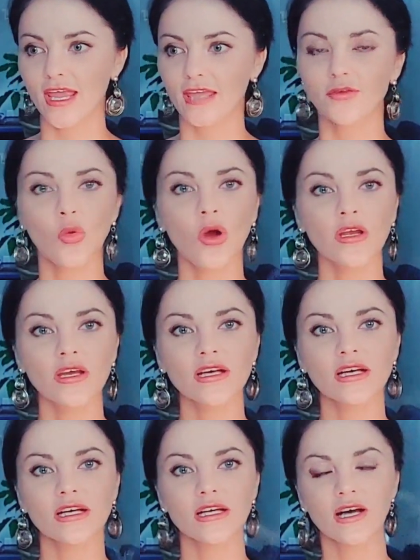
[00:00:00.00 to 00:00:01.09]
If you wanna
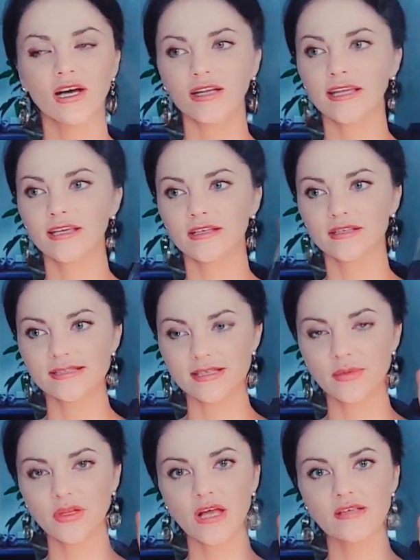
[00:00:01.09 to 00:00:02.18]
uh, like
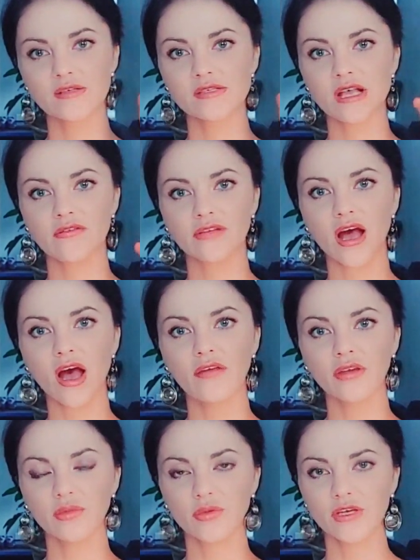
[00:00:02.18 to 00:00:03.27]
stabilize yourself in high
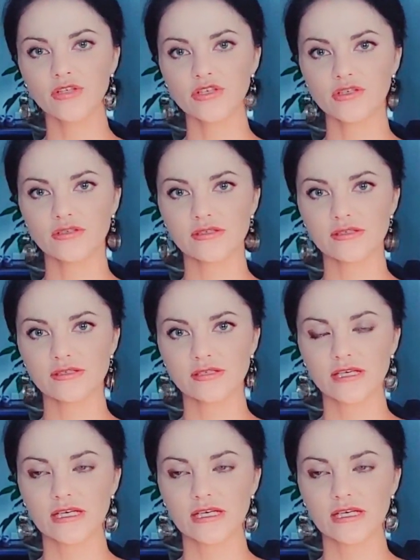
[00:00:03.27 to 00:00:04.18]
vibrations